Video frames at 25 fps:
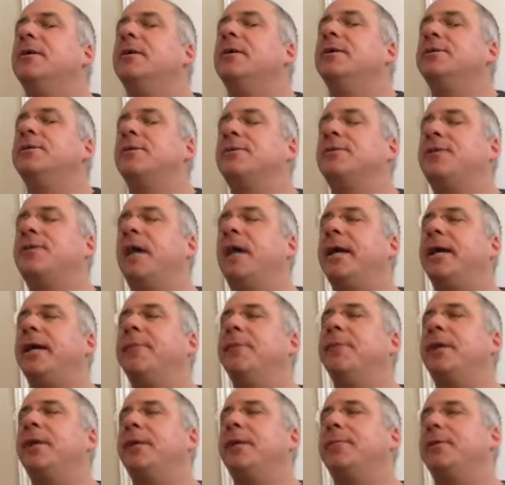So
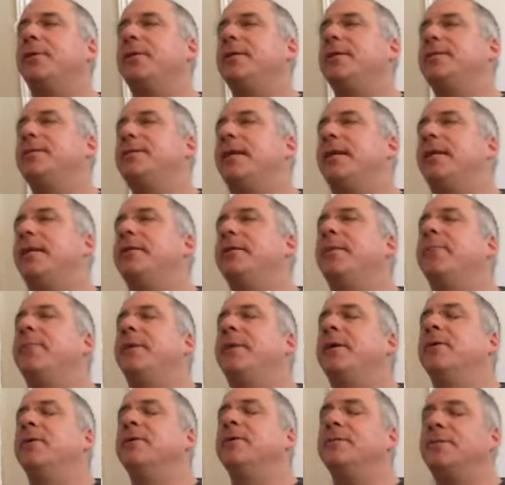Shakyamuni Buddha is in the
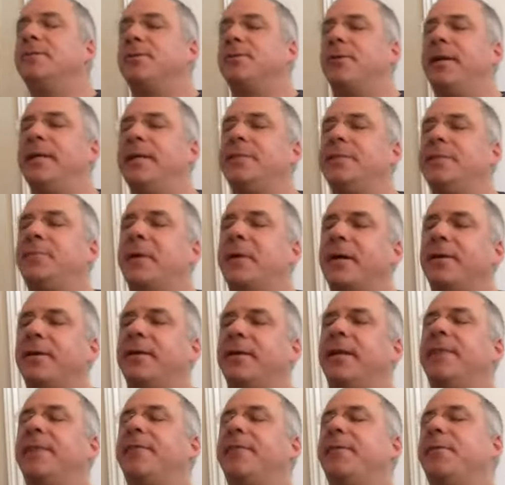middle. And so he's bigger
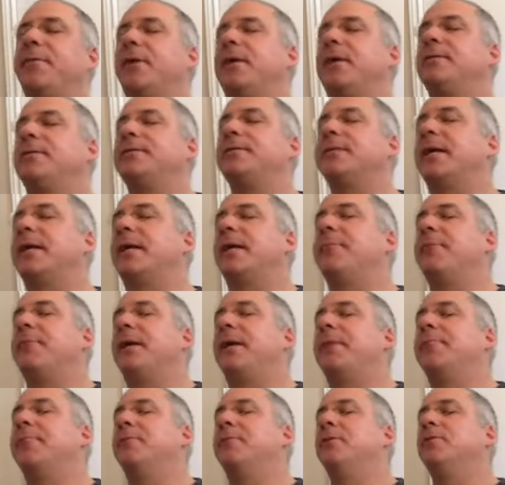than everyone else, like a
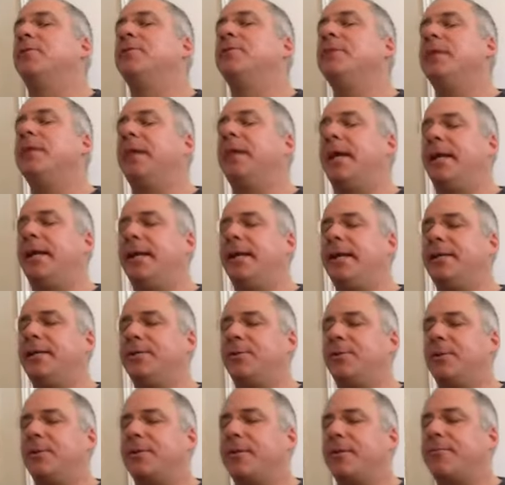big moon.
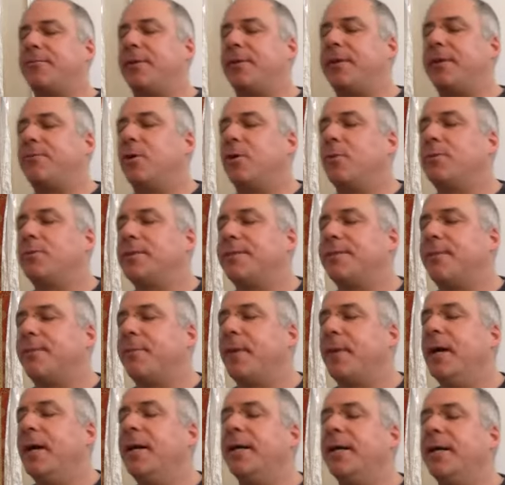He's wearing the three robes of a
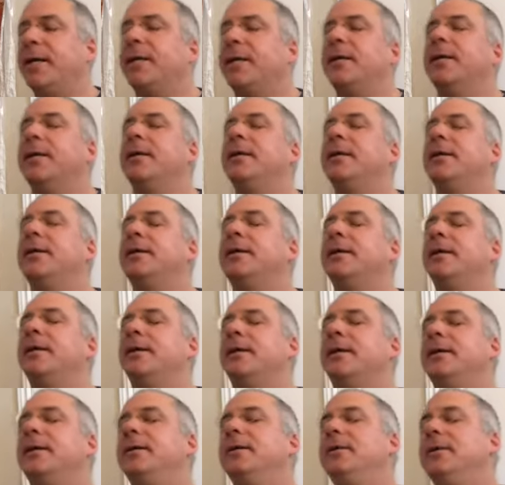monk
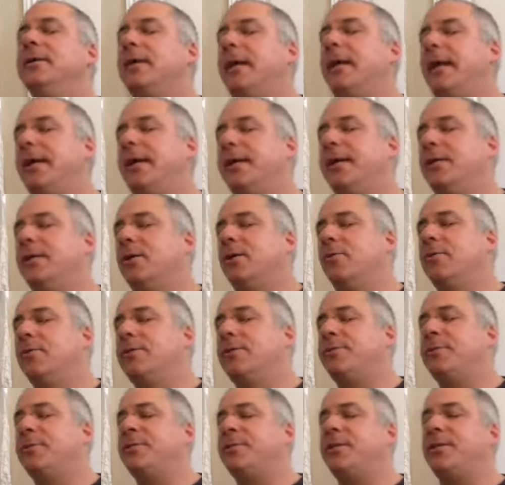in
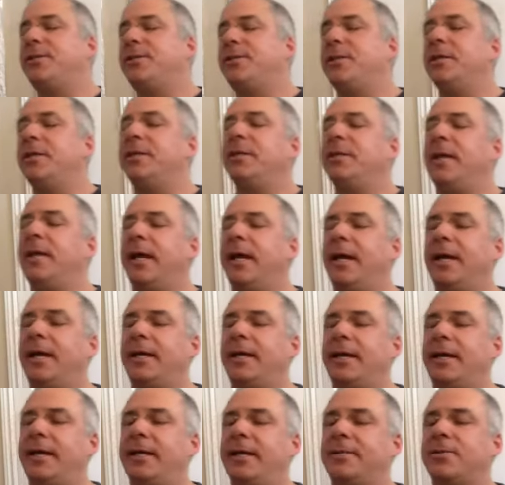lotus position, and
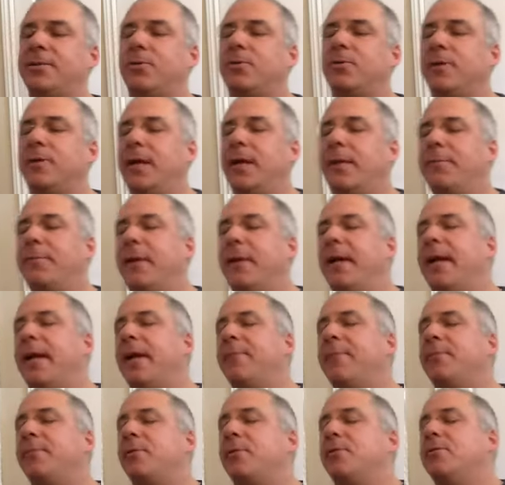he's holding a
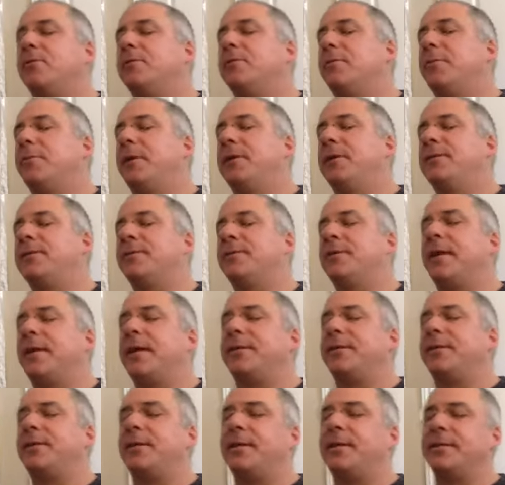begging bowl of medicinal
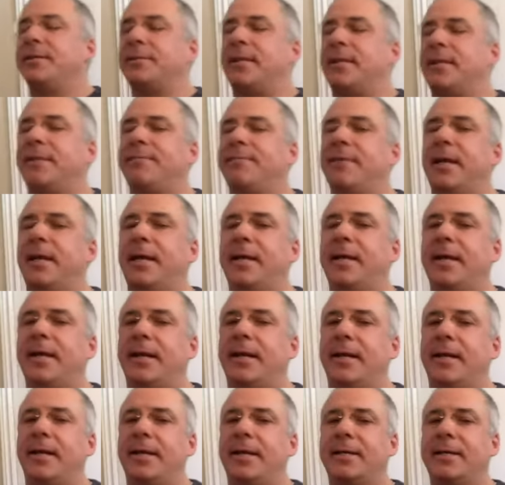nectar in his left hand,
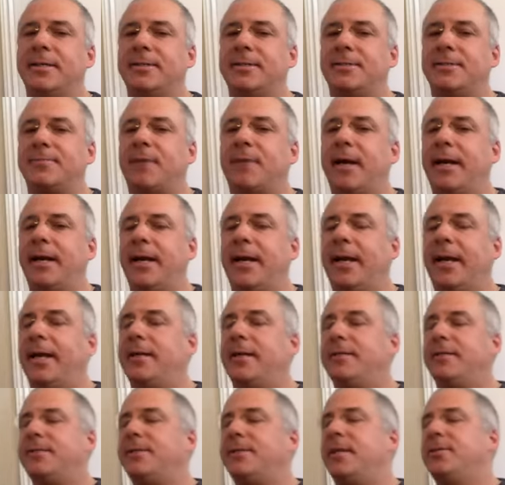and his right
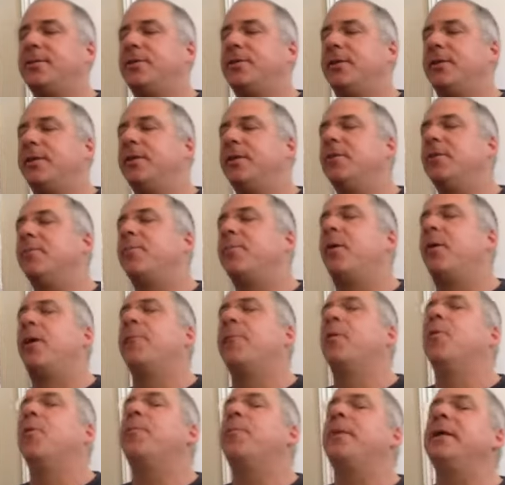hand is touching the earth,
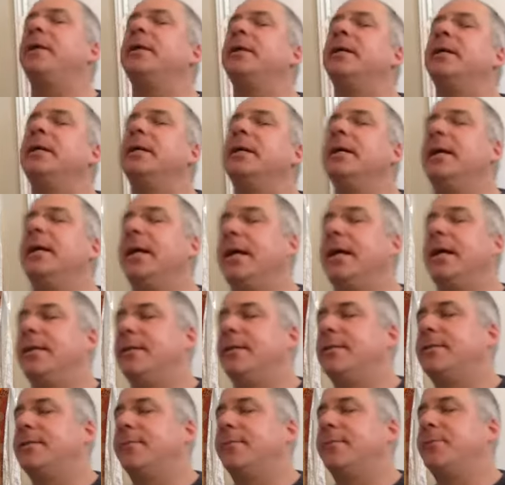palm open in
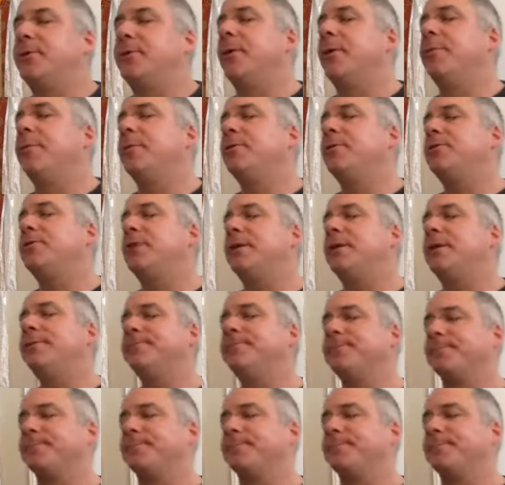the subduing mudra.